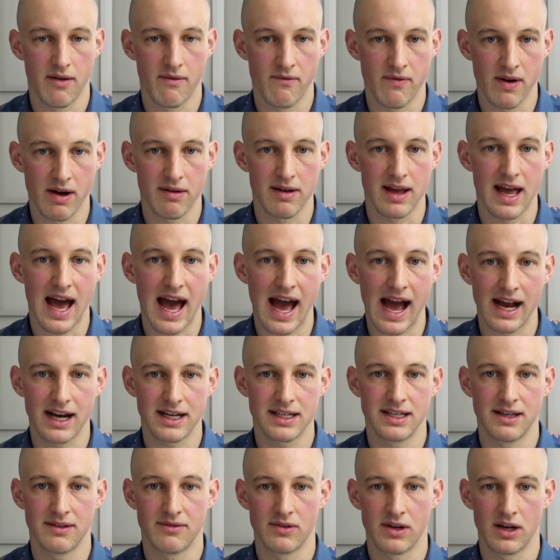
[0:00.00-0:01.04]
very
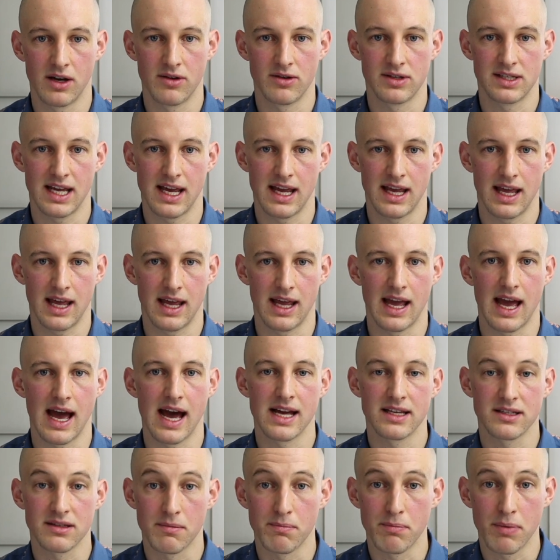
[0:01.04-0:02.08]
active note-taking,
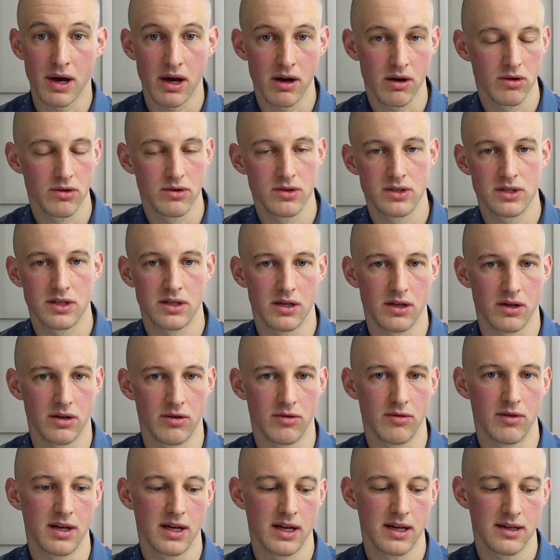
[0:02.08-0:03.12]
as opposed
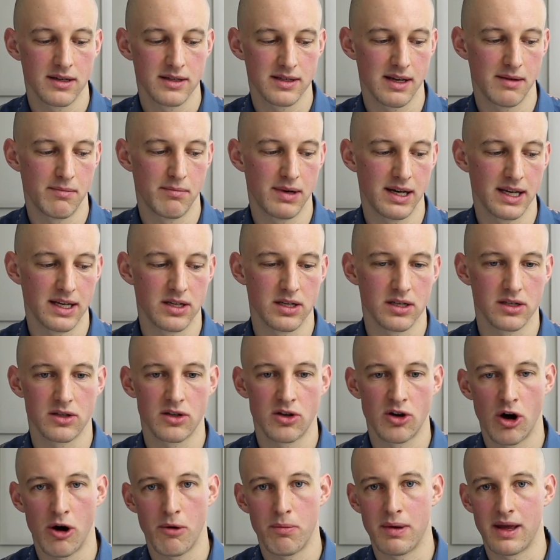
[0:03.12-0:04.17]
to simply just
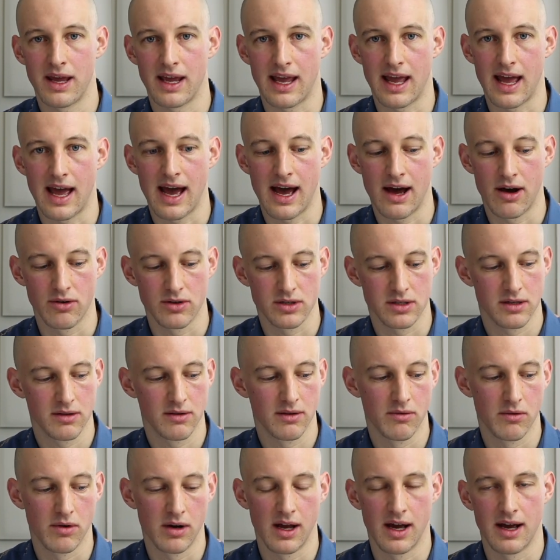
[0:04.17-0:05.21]
copying it out
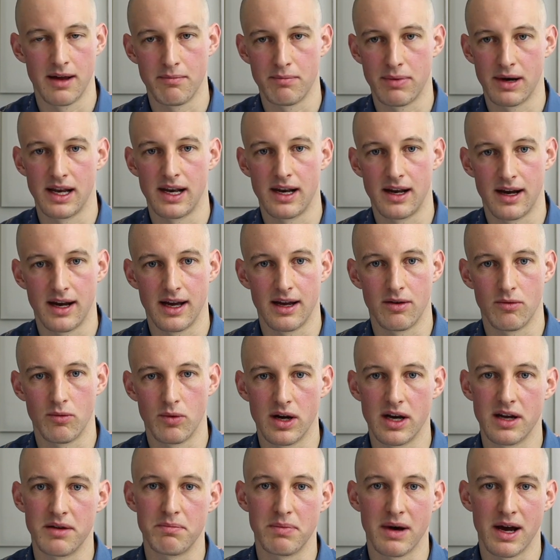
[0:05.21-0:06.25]
line by line,
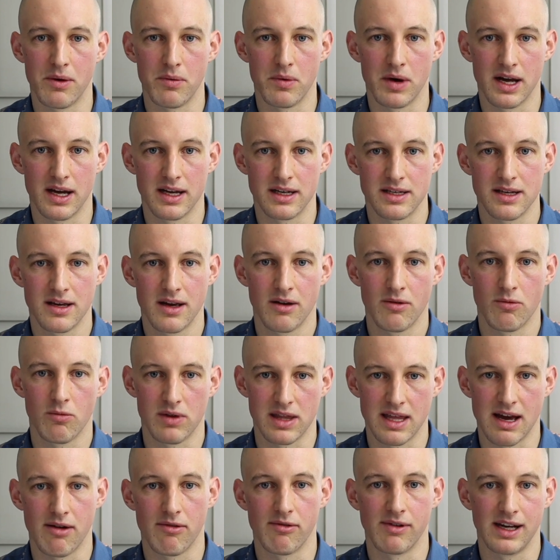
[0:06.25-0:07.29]
word by word,
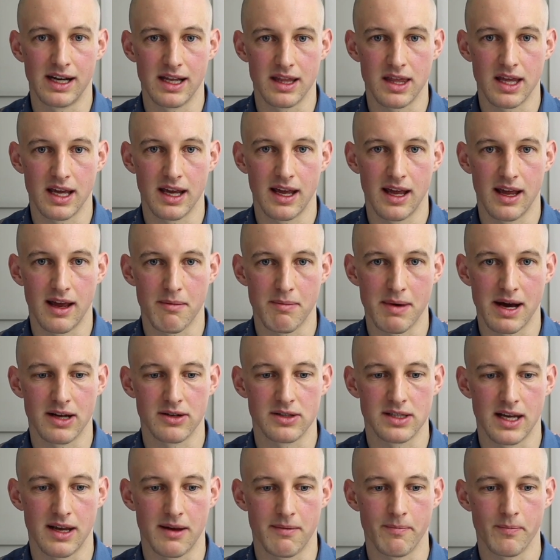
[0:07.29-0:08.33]
without really thinking
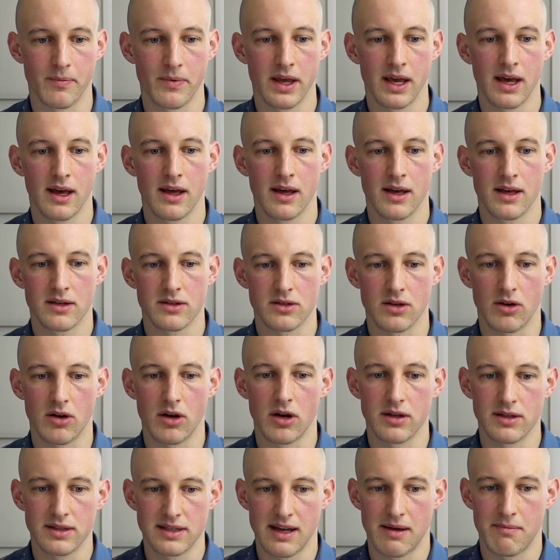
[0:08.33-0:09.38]
about it. So
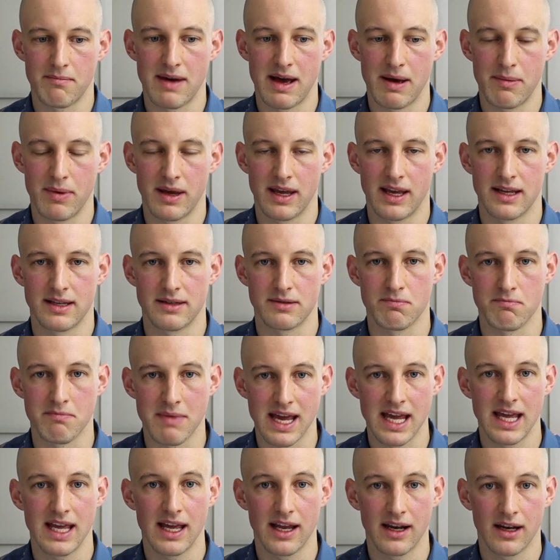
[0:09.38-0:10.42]
concept mapping is
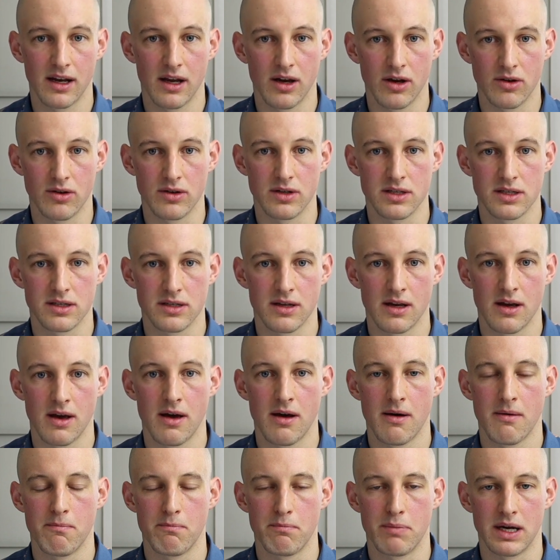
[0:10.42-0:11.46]
making notes,
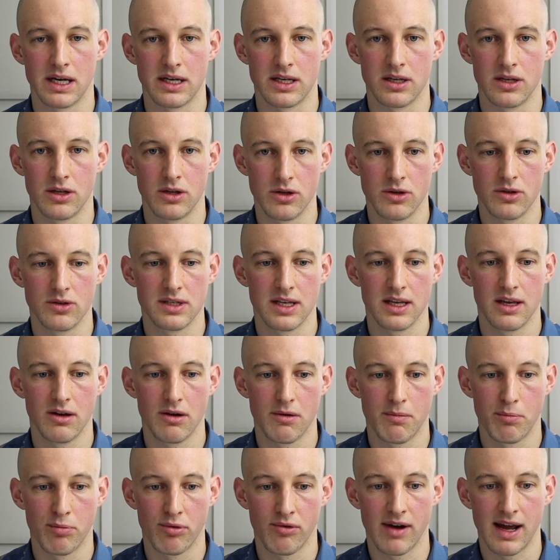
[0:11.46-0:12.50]
but using
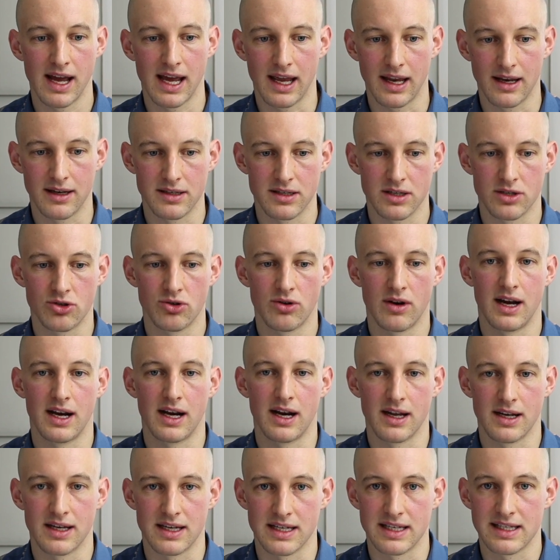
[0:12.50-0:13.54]
your brain to try and
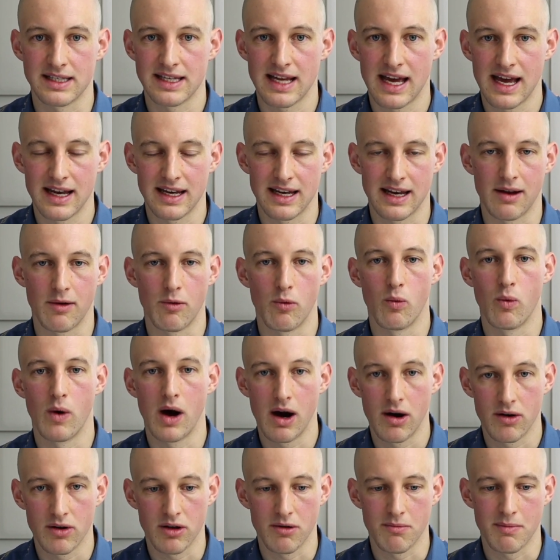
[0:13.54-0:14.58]
understand it
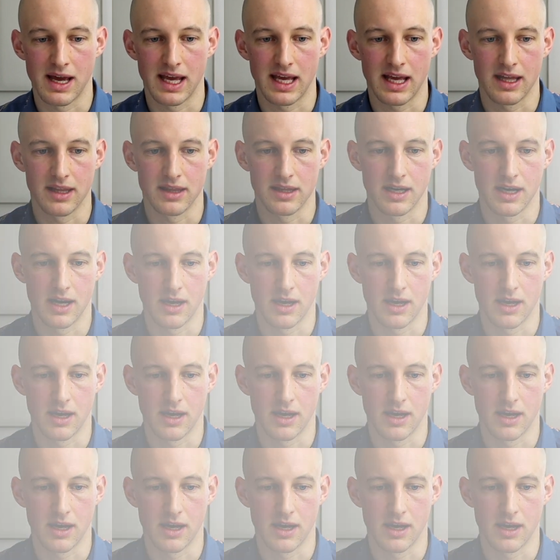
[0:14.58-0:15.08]
while you're making the